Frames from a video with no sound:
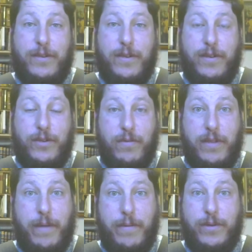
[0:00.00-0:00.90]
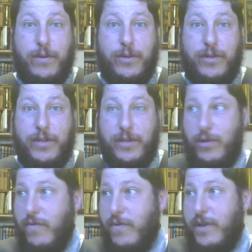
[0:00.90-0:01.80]
to to allow indulgences
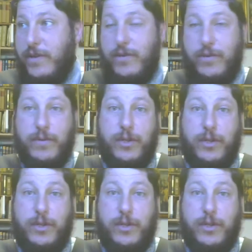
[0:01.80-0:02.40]
over into